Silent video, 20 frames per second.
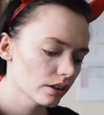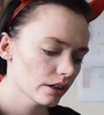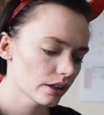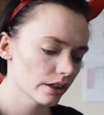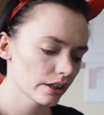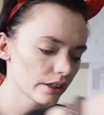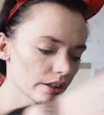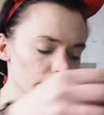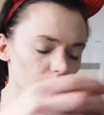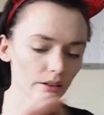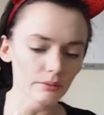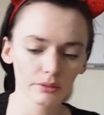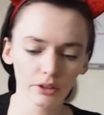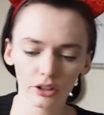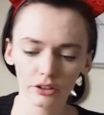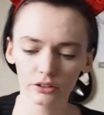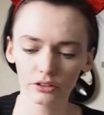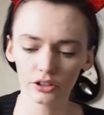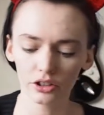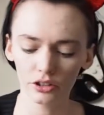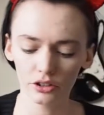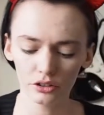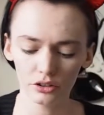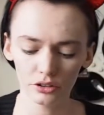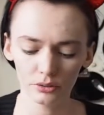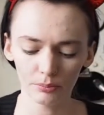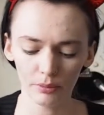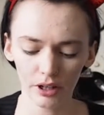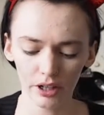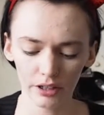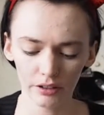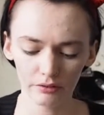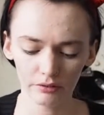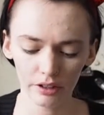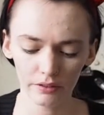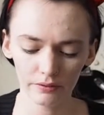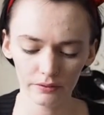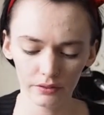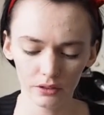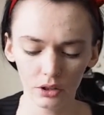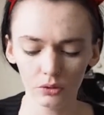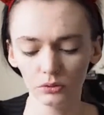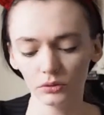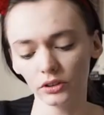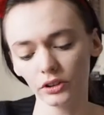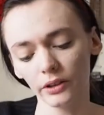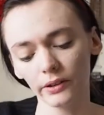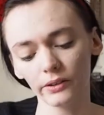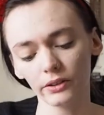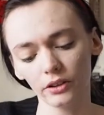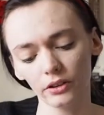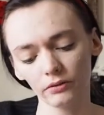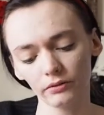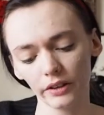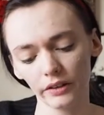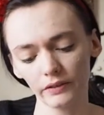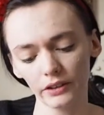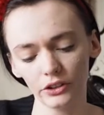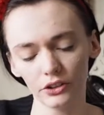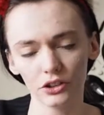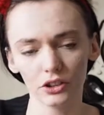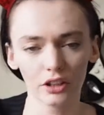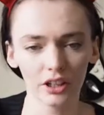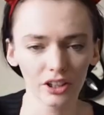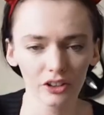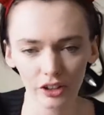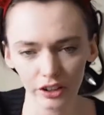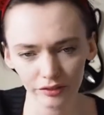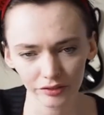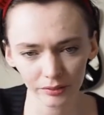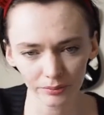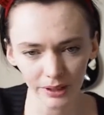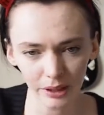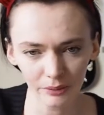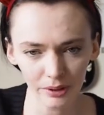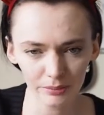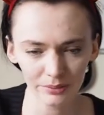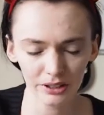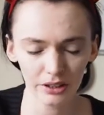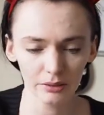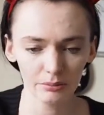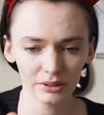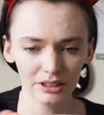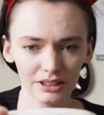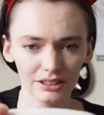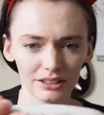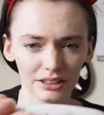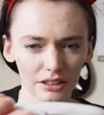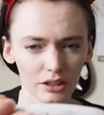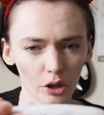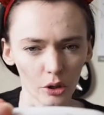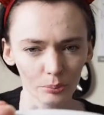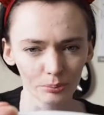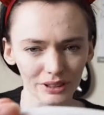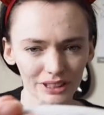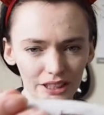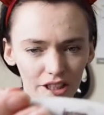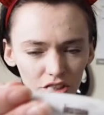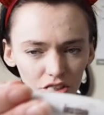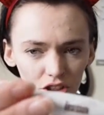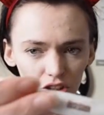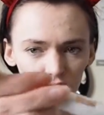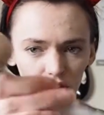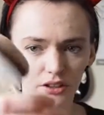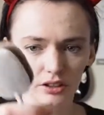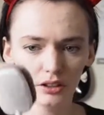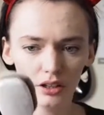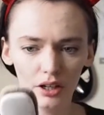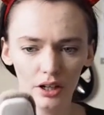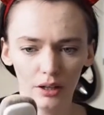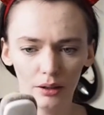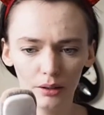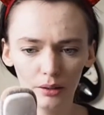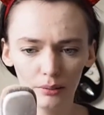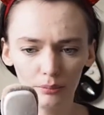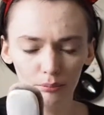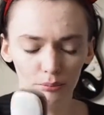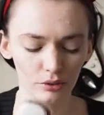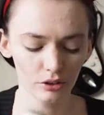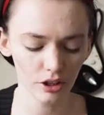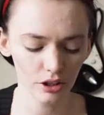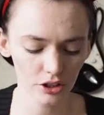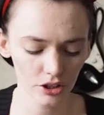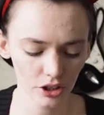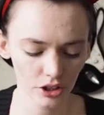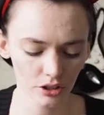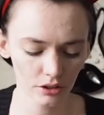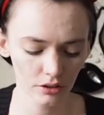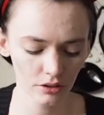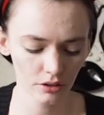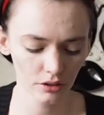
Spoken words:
And I'm going to use my oh no, not Revolution, I got it from their website, but it's an Obsession brush.